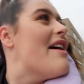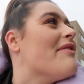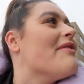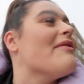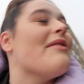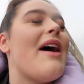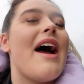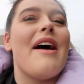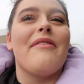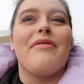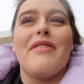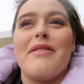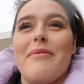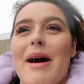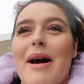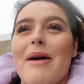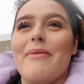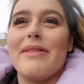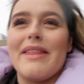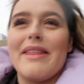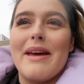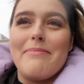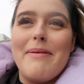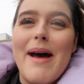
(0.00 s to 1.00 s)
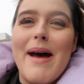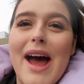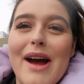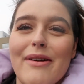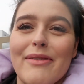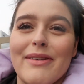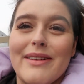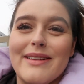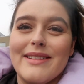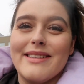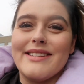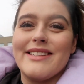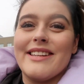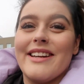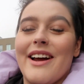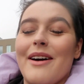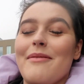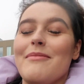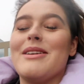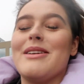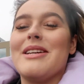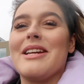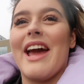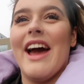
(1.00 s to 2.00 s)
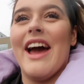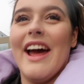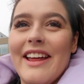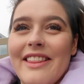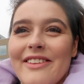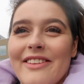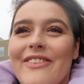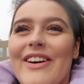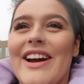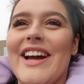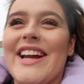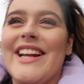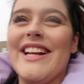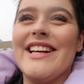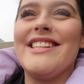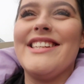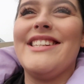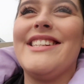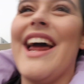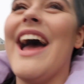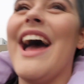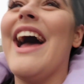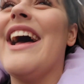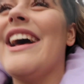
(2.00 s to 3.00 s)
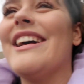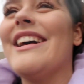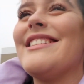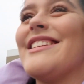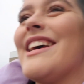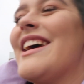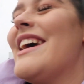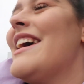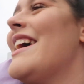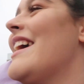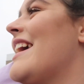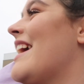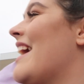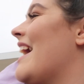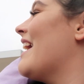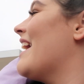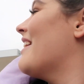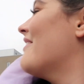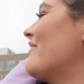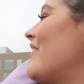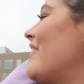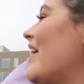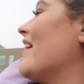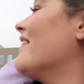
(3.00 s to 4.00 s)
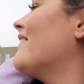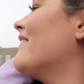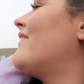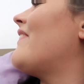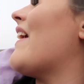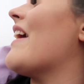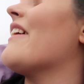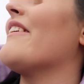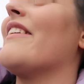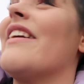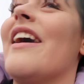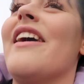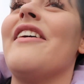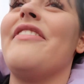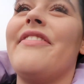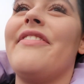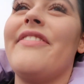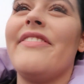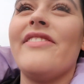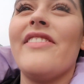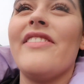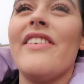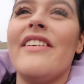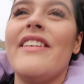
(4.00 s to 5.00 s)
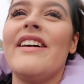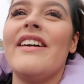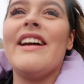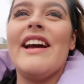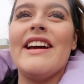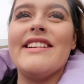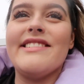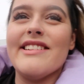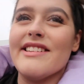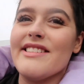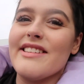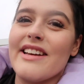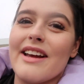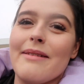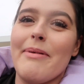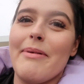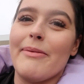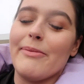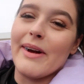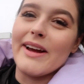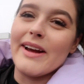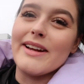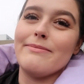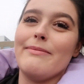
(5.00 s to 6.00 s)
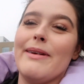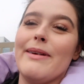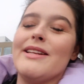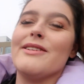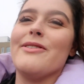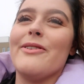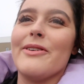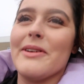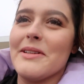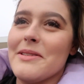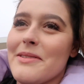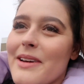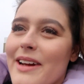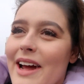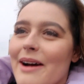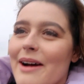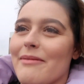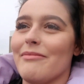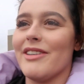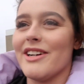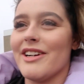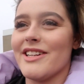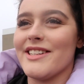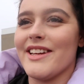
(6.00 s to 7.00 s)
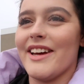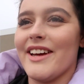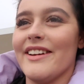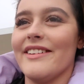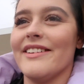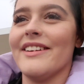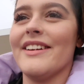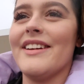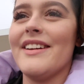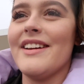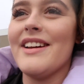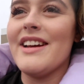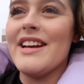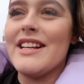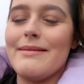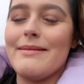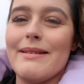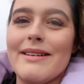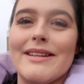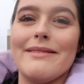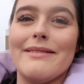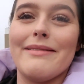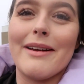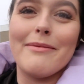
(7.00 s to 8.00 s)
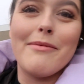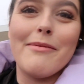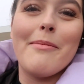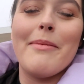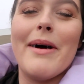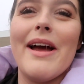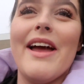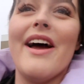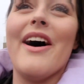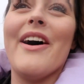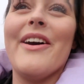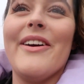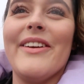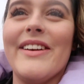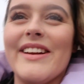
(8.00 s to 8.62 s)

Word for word: ev everywhere with their parents and I'm just getting the weirdest stares, um, but fair enough. It does look a bit weird me talking to a camera, so especially when I'm on my